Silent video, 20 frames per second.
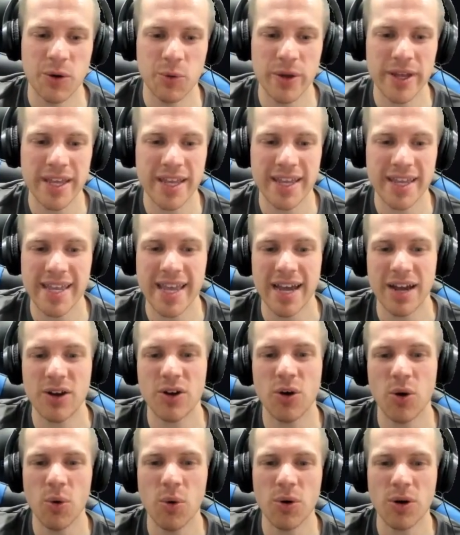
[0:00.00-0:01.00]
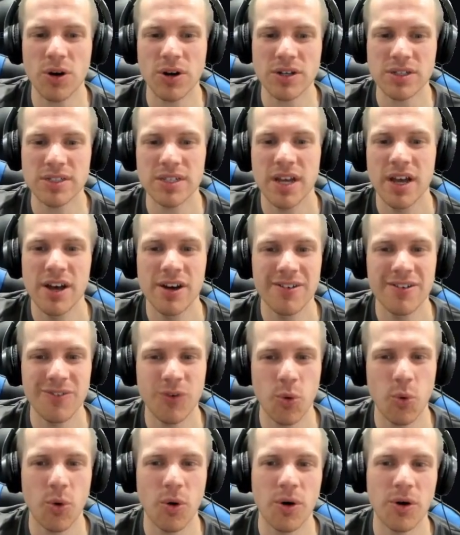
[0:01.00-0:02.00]
We can get cores
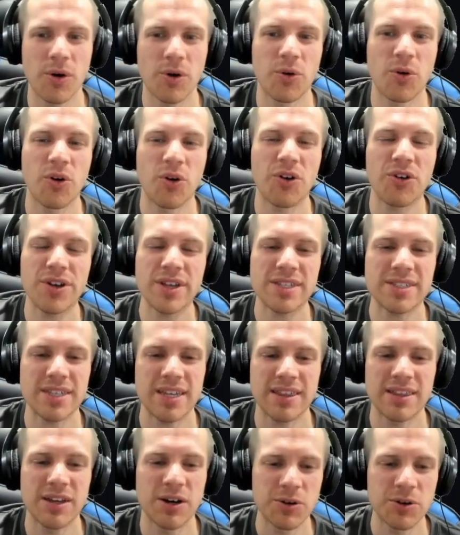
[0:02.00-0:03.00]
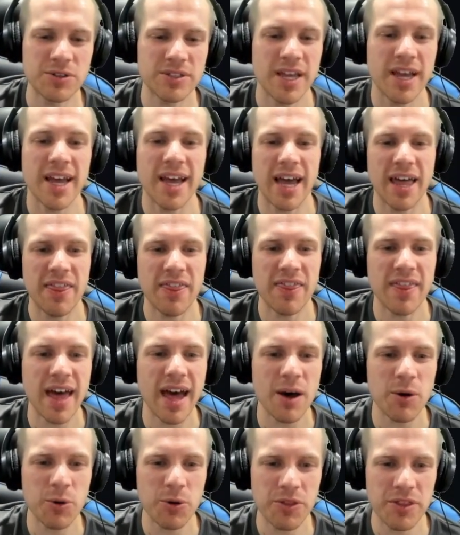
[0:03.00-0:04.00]
for releasing those. And
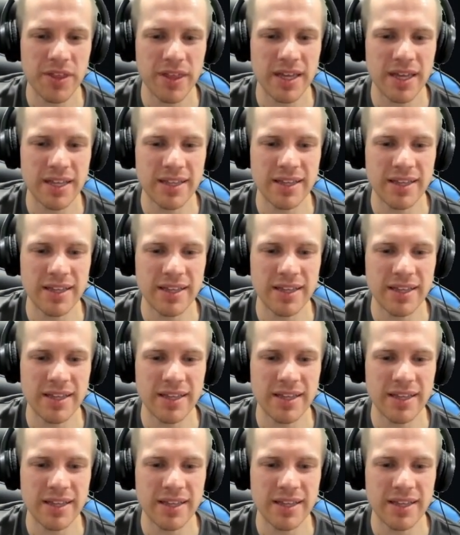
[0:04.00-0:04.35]
that will then